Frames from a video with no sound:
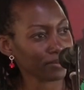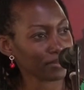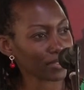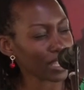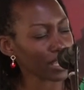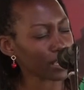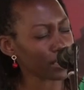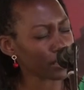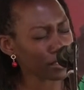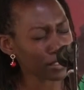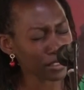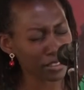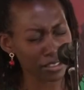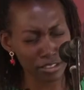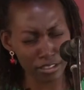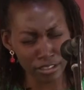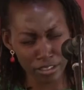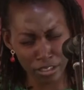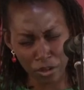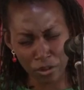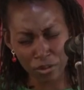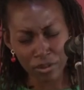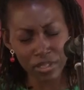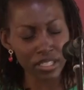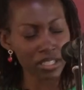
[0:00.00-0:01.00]
it is
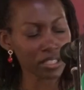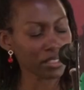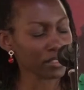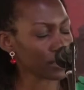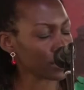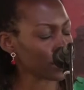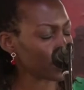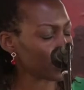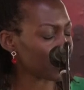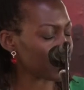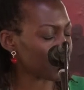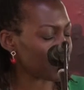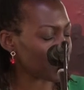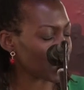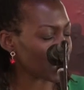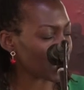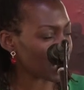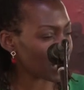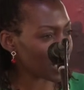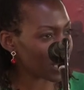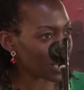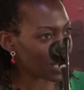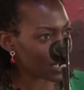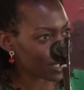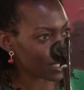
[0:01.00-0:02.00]
so easy to
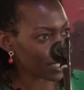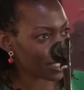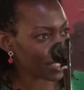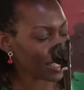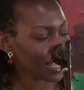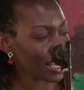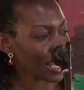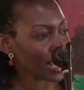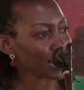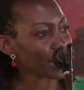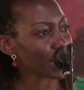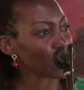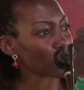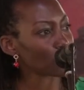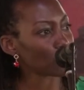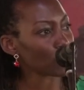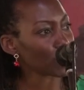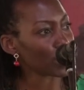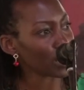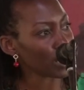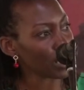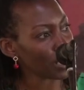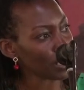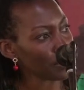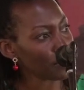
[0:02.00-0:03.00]
forget that
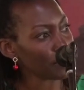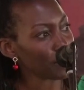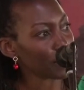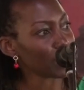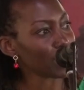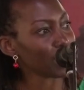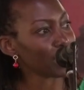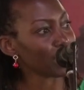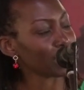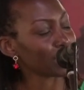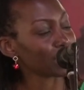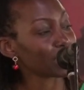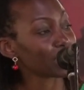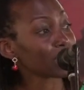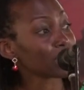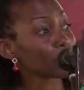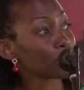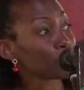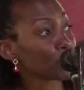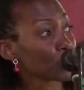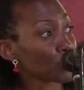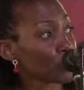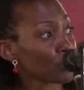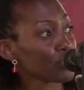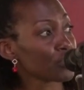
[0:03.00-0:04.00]
we live in a
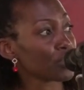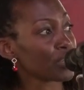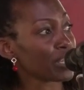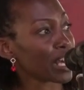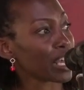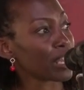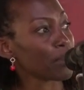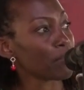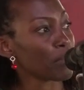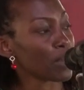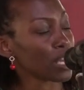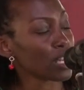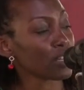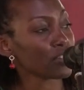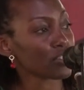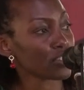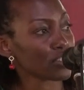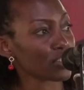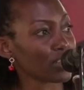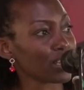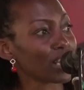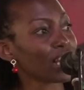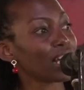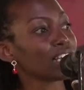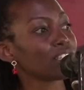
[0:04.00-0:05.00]
spiritual
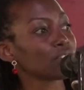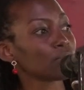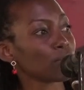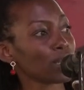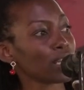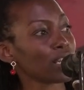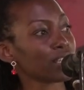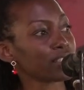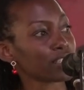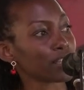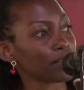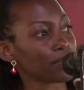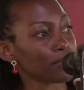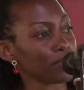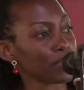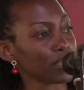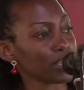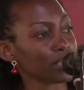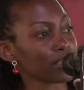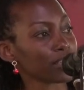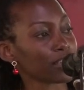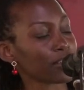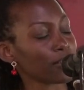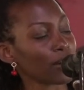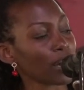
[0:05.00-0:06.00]
dimension as well as the
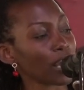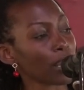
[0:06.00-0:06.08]
physical.